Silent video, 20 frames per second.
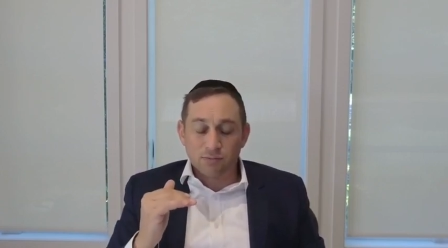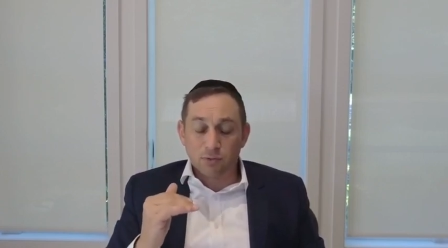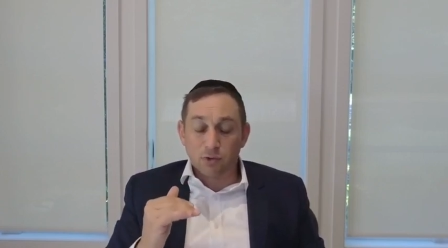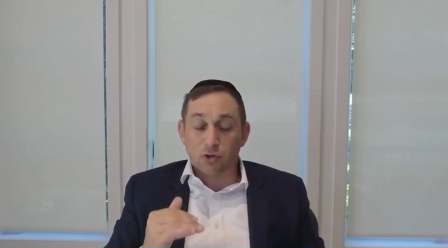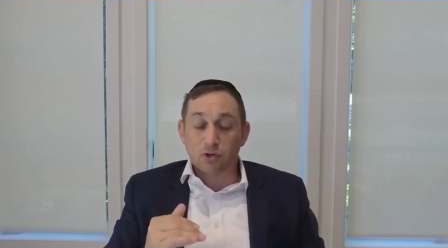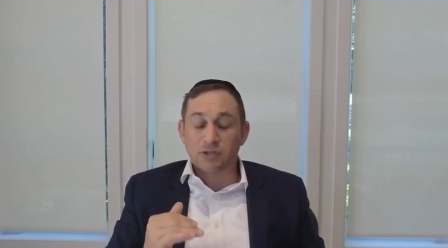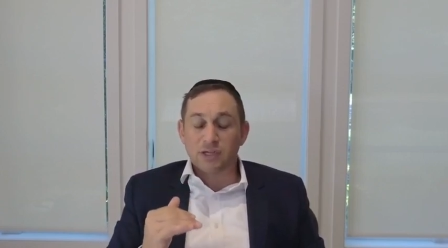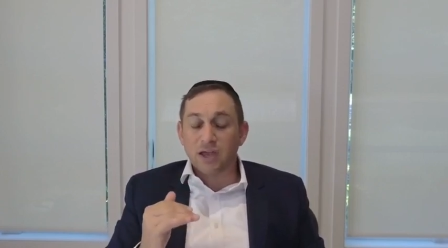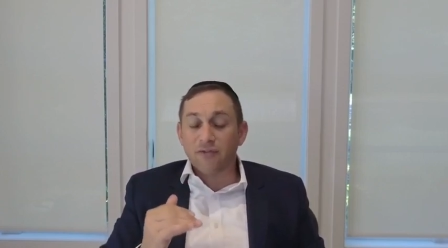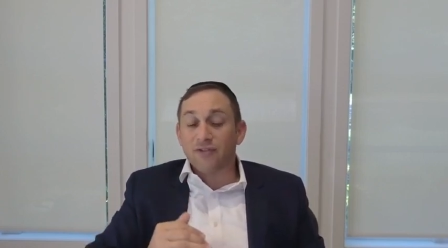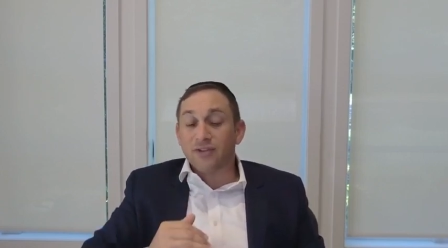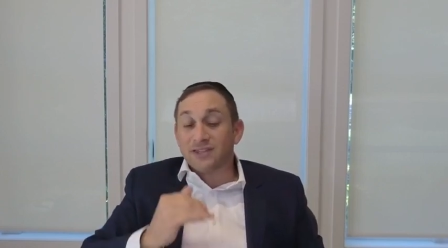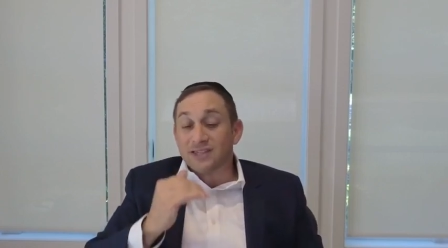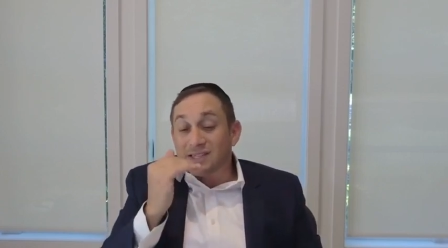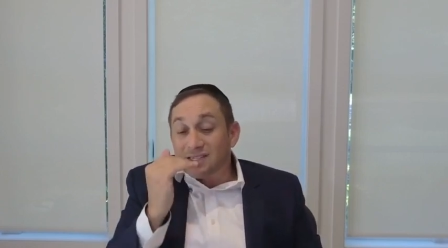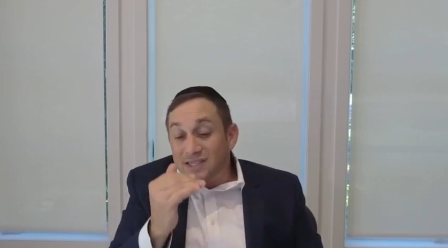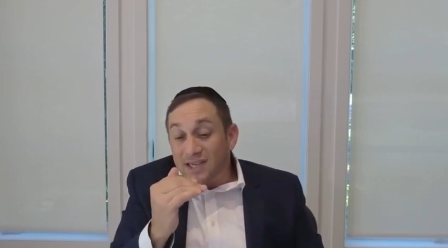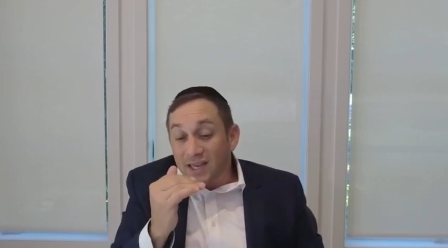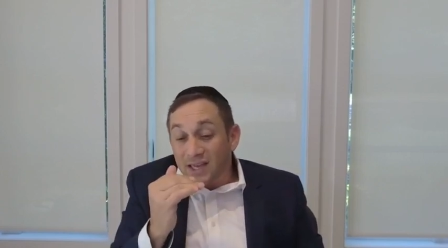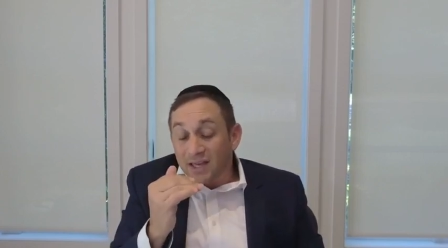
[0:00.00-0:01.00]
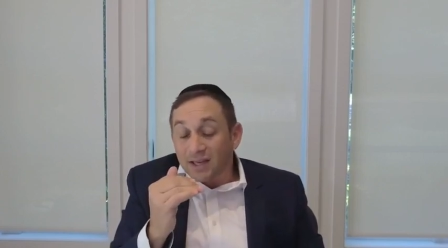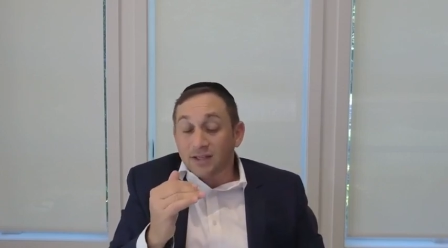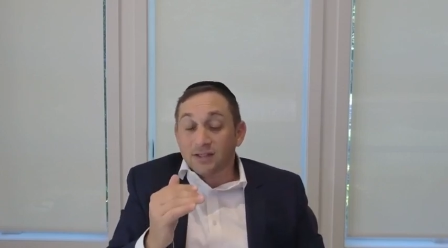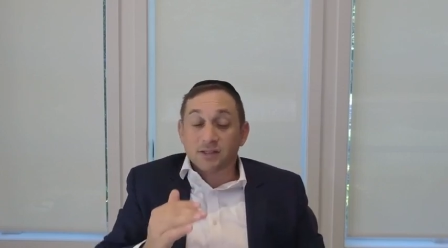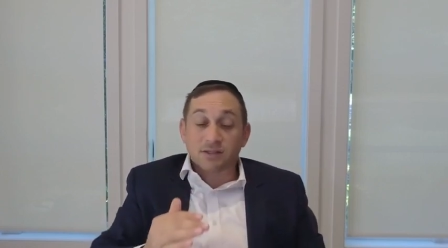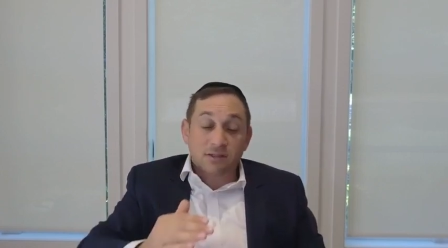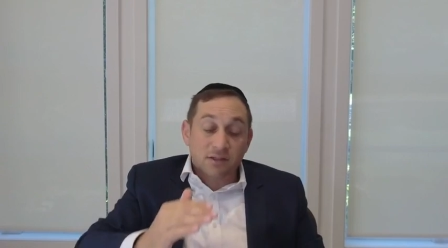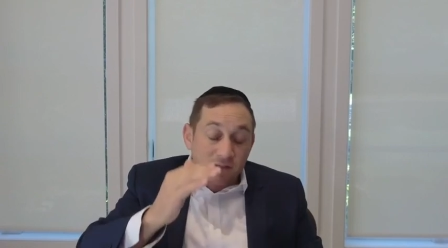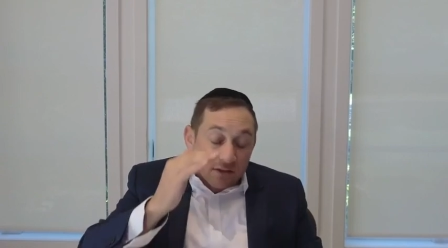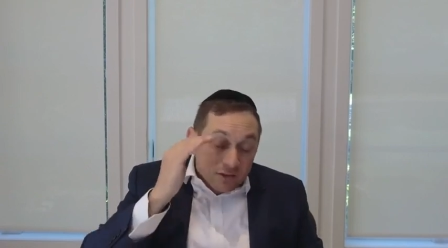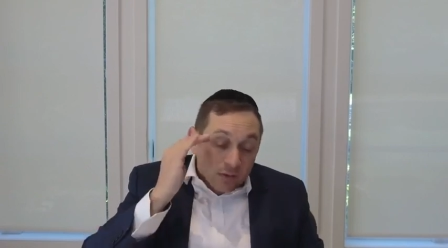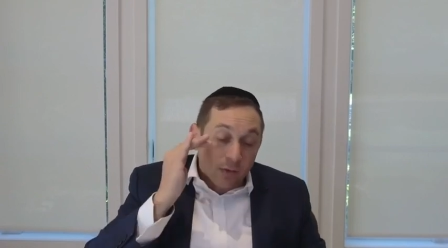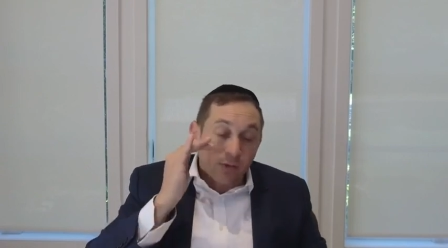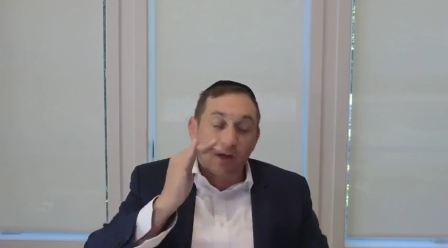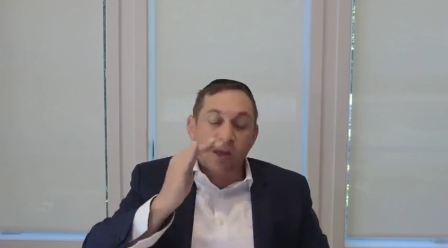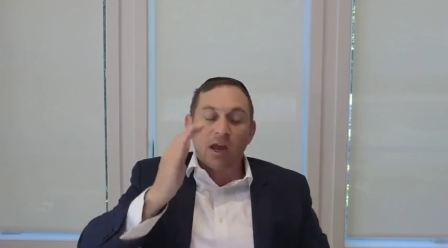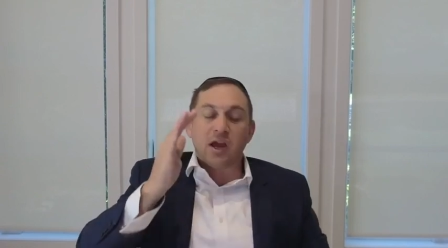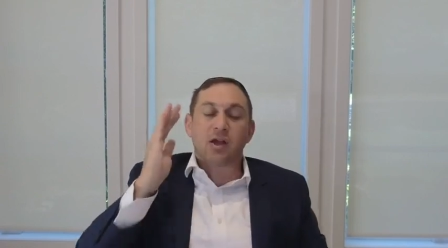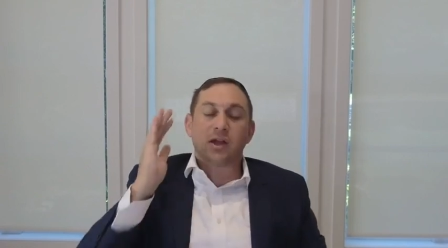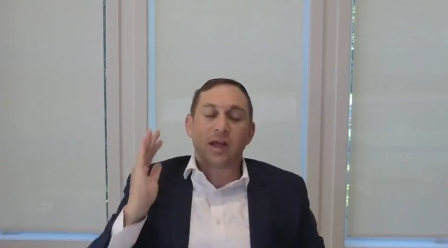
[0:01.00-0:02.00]
because if it's a six, so
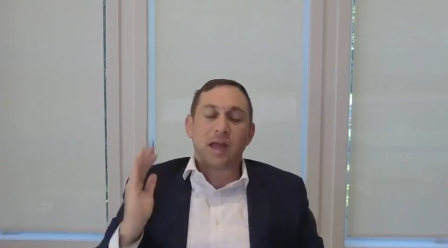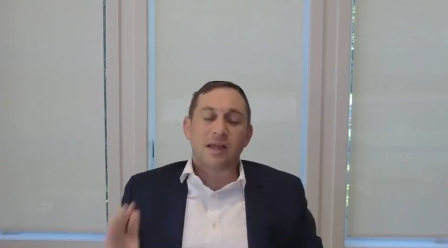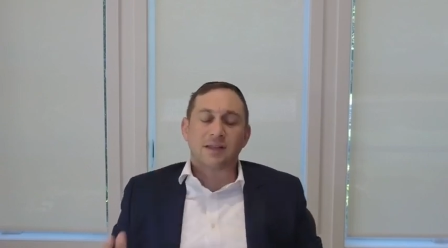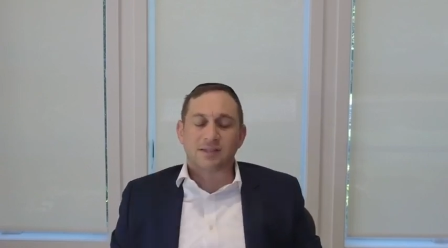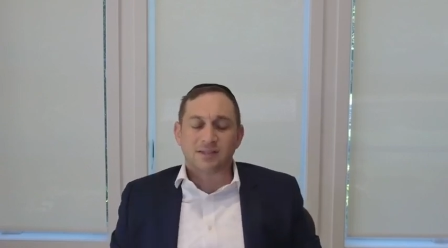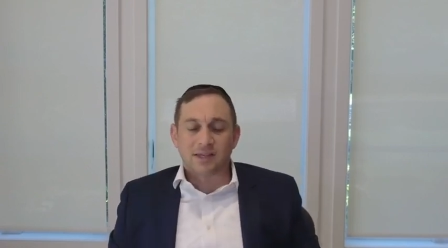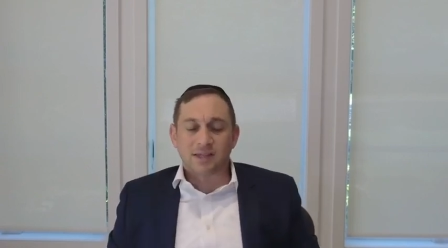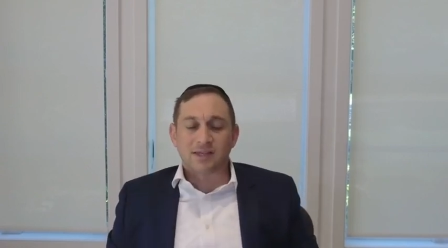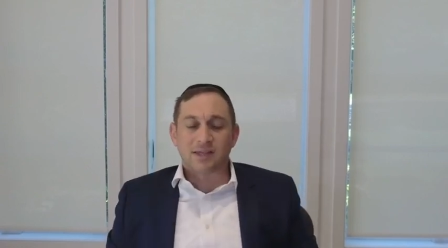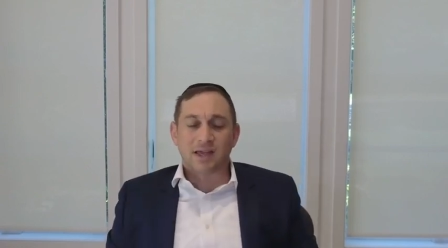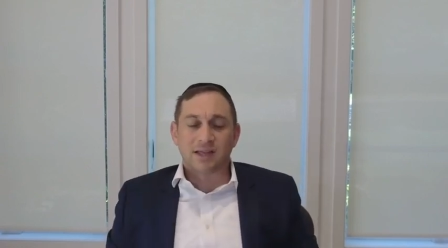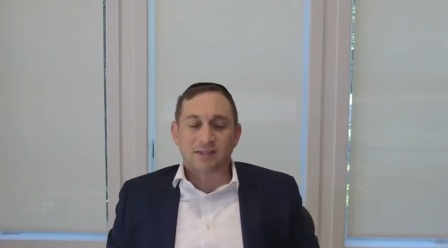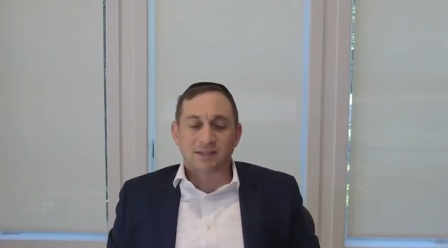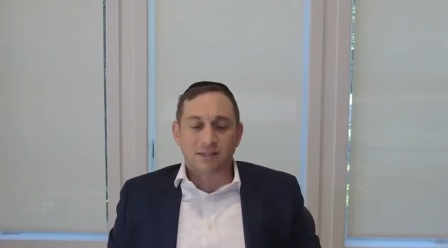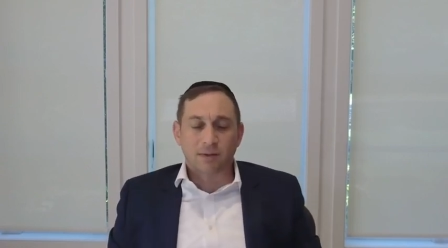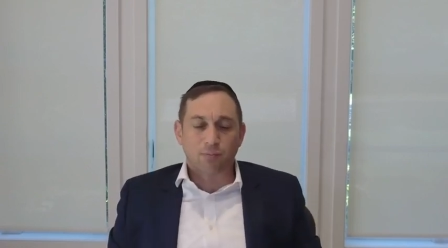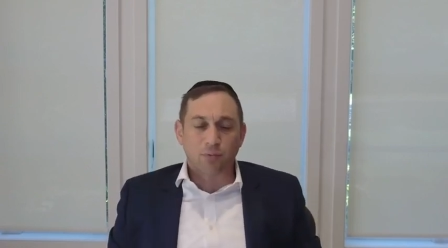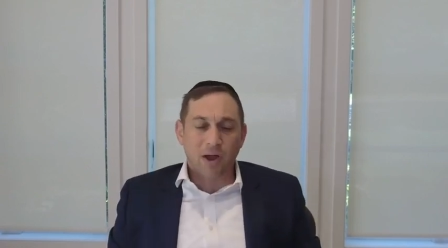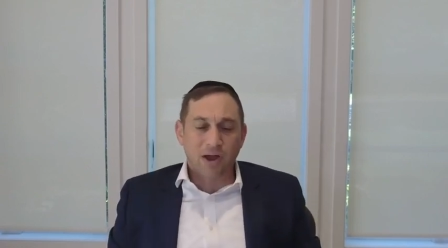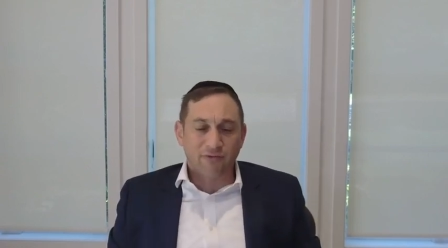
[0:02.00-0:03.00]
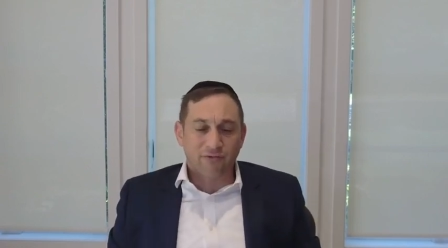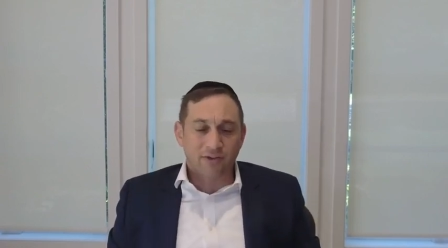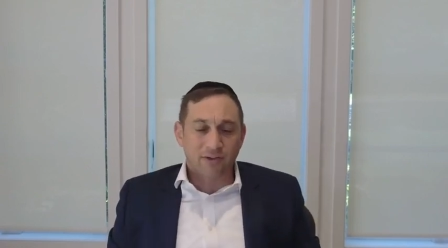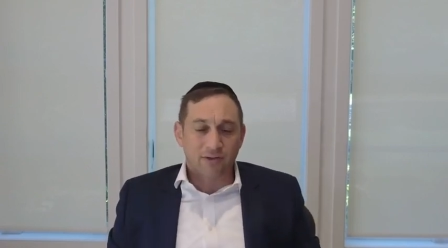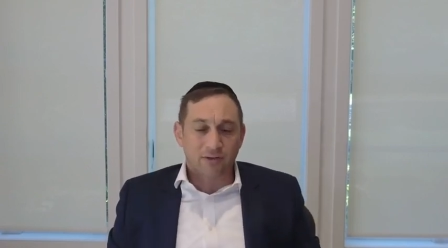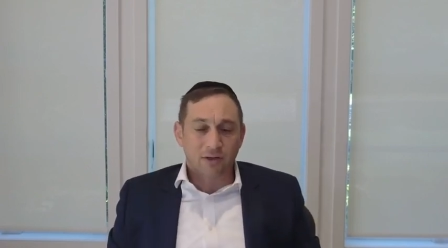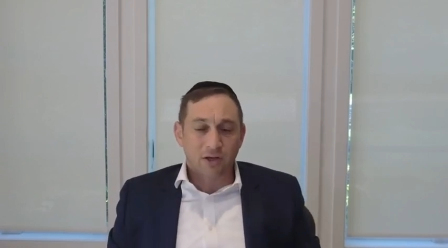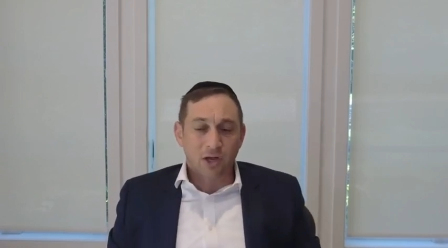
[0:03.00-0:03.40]
it, it's the it's the profit.